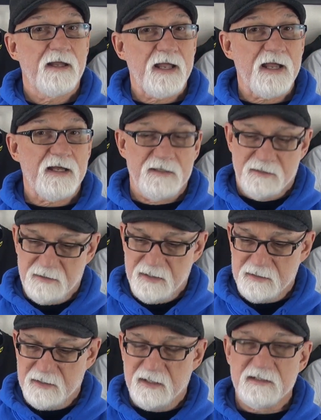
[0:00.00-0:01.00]
And
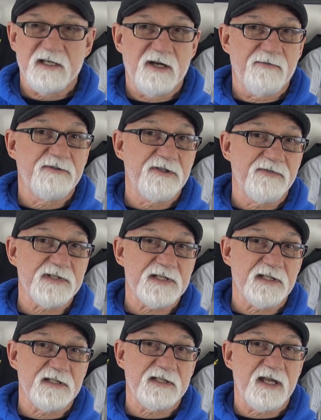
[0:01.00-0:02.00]
it does help to
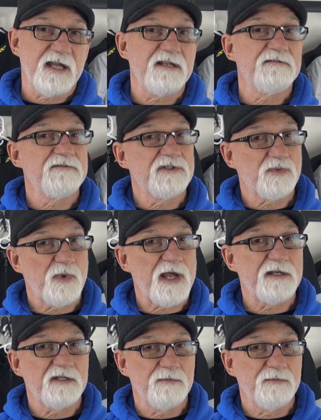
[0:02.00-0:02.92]
facilitate sweat